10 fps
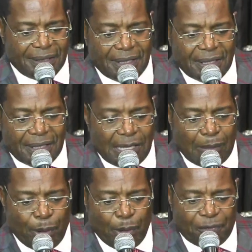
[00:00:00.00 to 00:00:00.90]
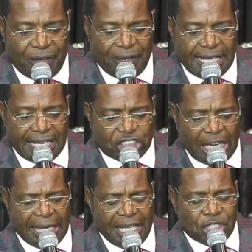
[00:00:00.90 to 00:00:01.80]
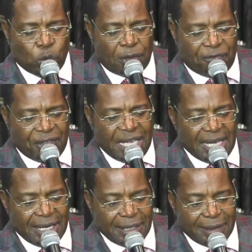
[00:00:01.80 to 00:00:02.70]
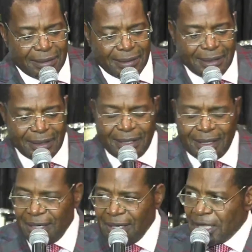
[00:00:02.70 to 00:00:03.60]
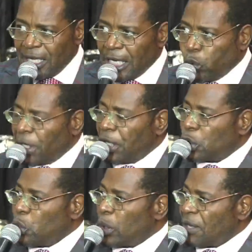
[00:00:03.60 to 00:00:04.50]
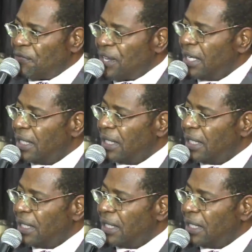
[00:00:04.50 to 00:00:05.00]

Some people face their challenges with fear. They are 22 with the fear.